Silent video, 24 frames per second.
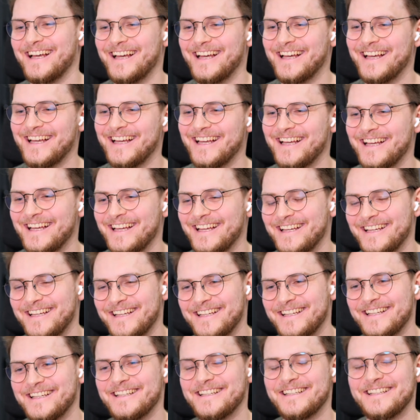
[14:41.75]

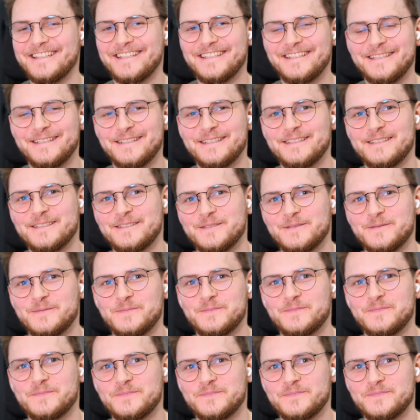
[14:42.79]

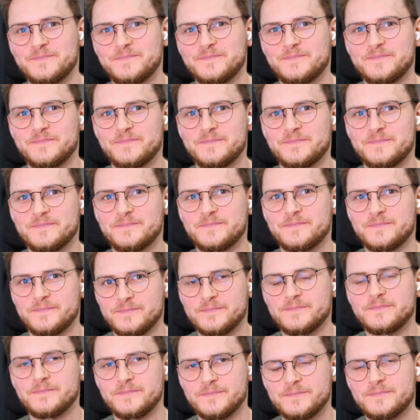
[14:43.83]

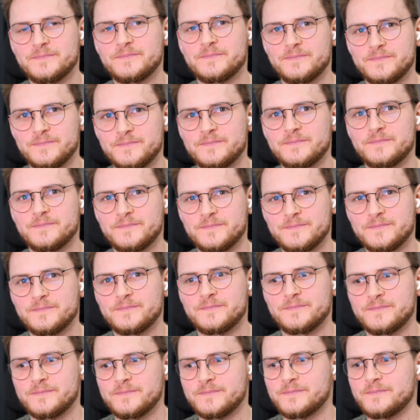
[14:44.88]

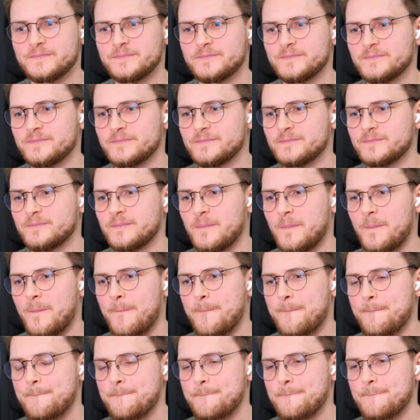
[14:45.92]

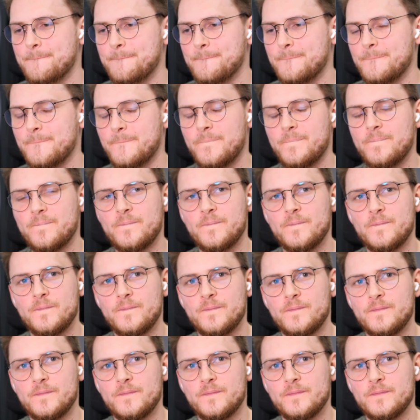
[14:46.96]

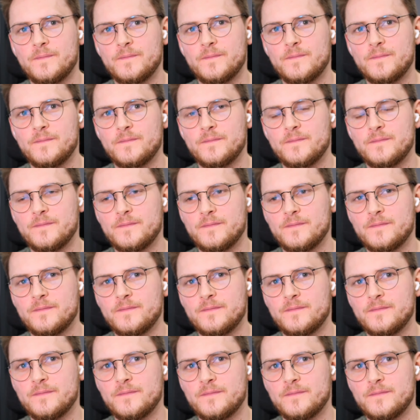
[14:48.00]

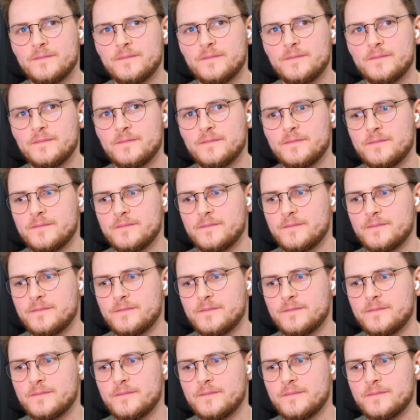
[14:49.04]
The person shown says nothing.